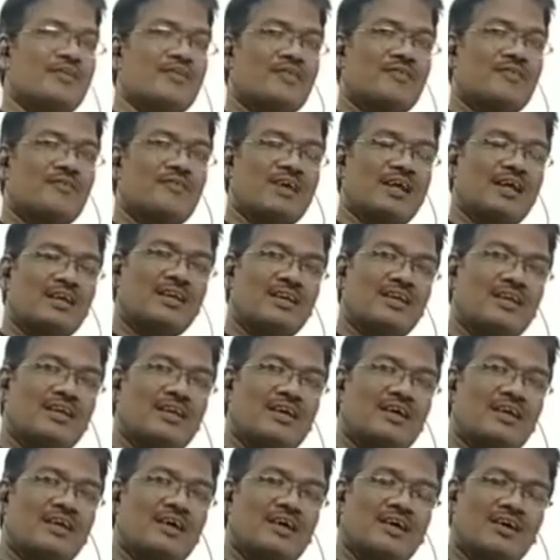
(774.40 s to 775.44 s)
when
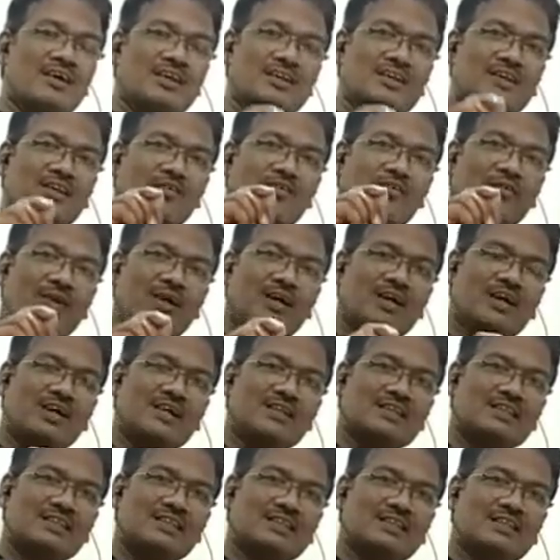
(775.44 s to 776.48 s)
the
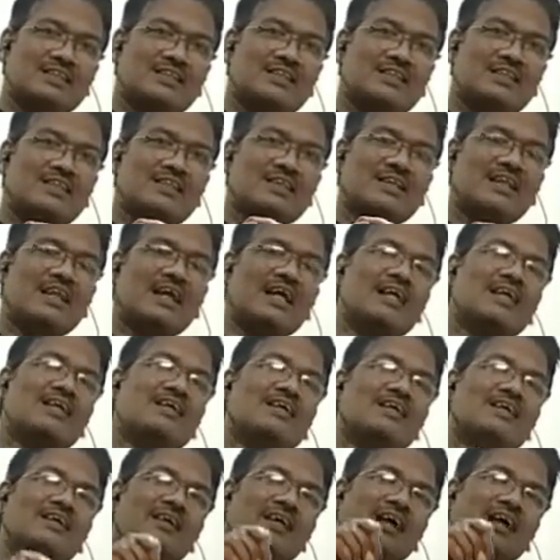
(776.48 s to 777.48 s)
words like